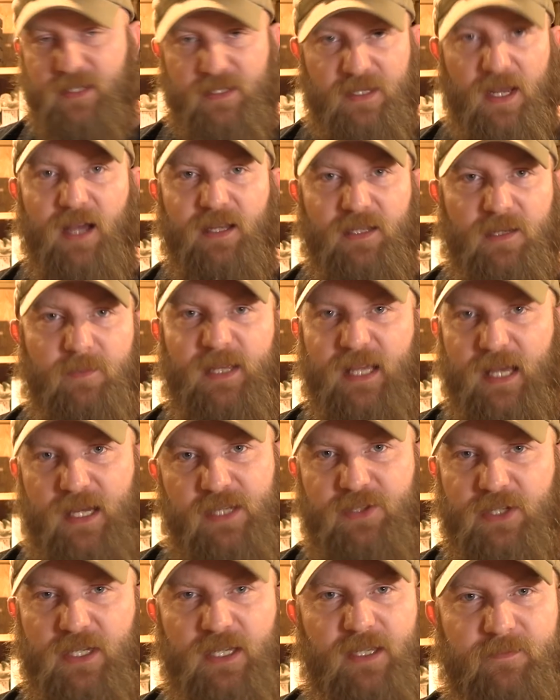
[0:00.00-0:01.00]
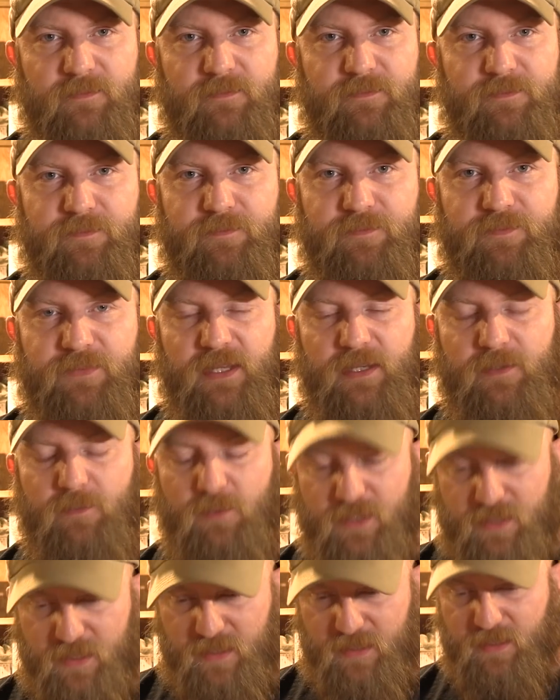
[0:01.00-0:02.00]
designed to be edgy.
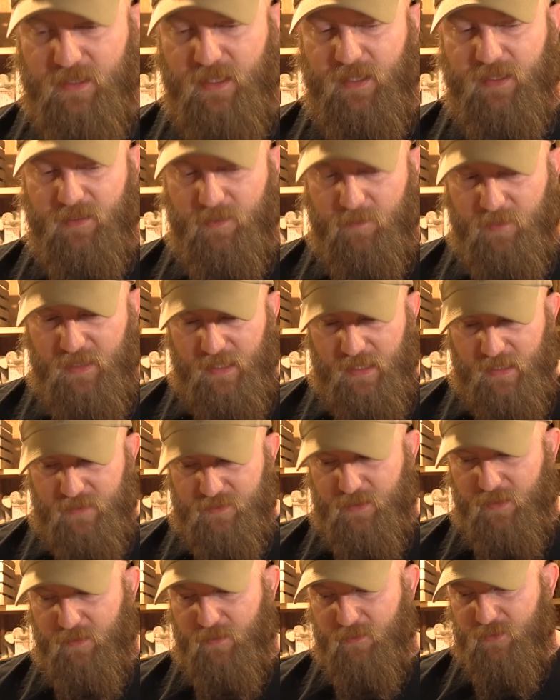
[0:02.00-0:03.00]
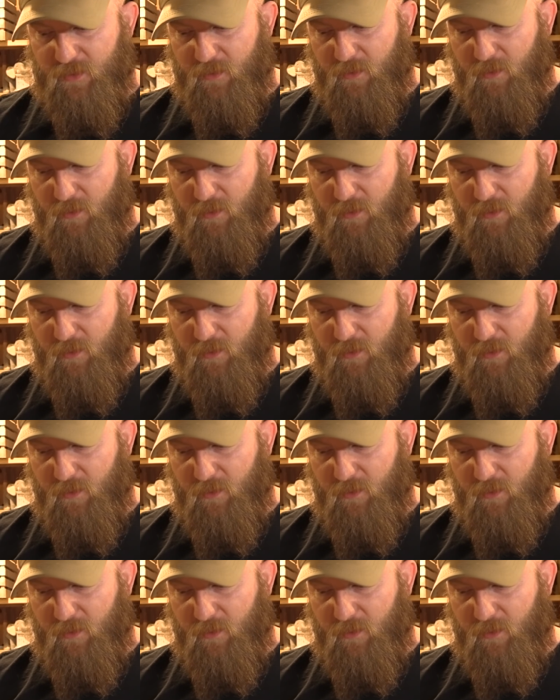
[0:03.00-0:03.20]
There's